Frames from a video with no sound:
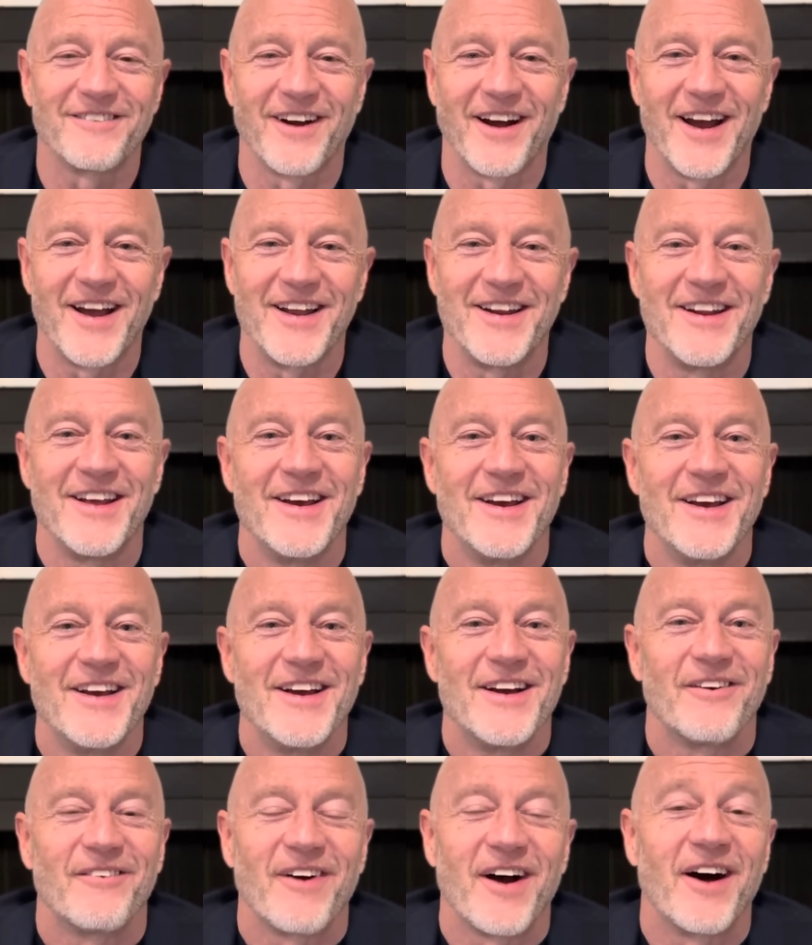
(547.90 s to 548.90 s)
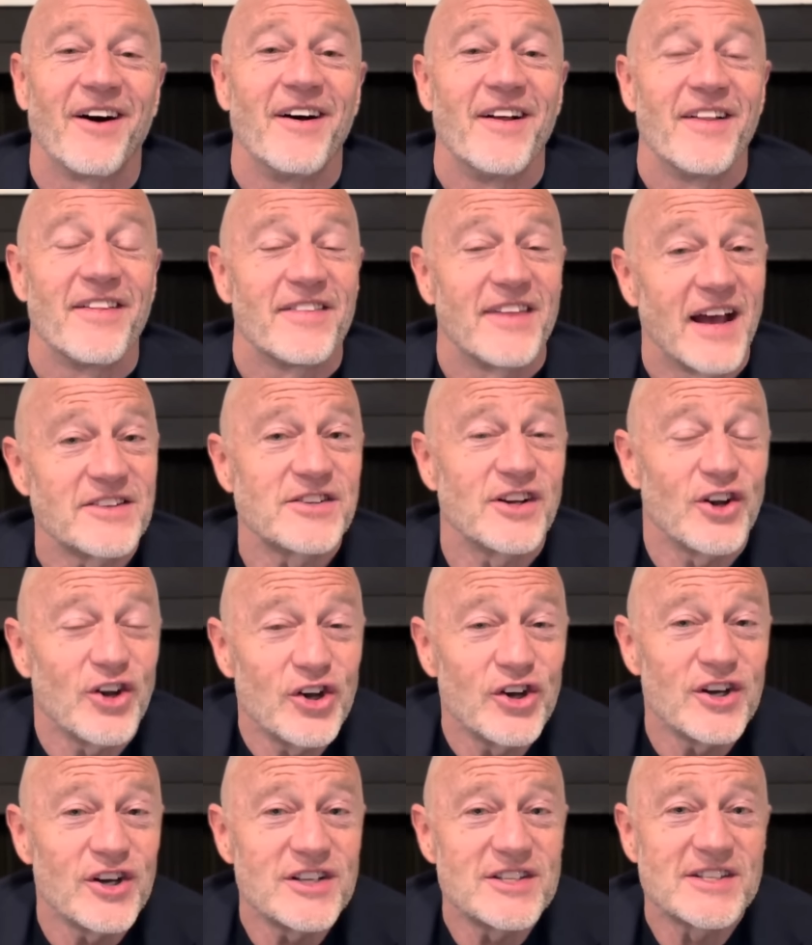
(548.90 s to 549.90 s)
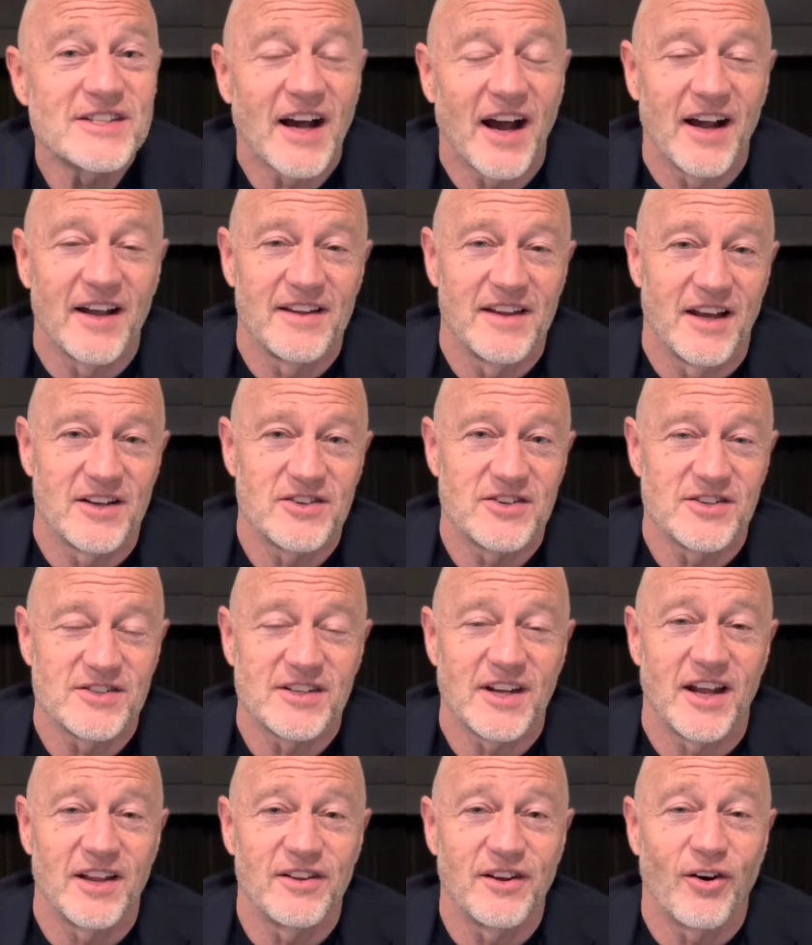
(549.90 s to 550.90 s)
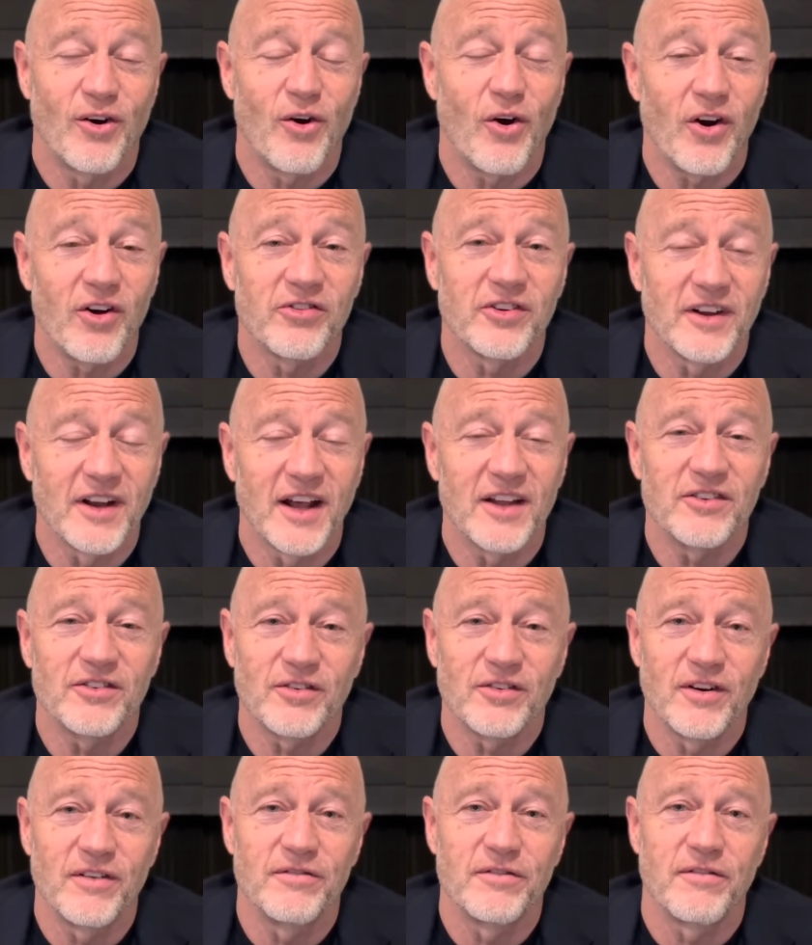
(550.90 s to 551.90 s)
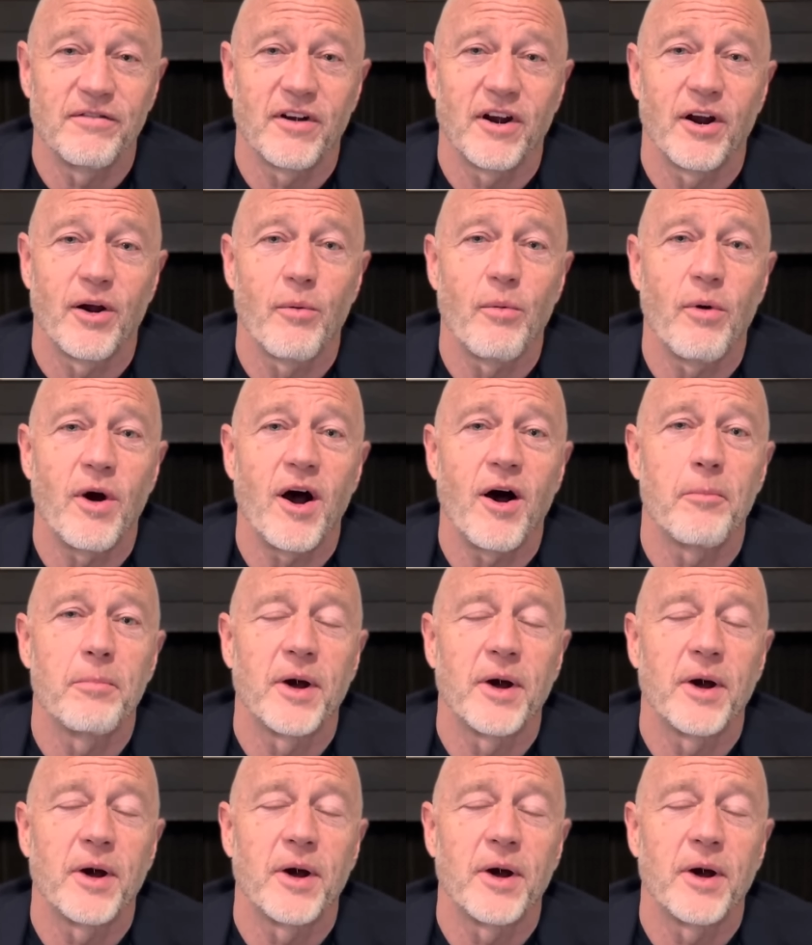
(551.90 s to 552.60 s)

right? Well, that's a good sign that you stayed the course and that served you very well.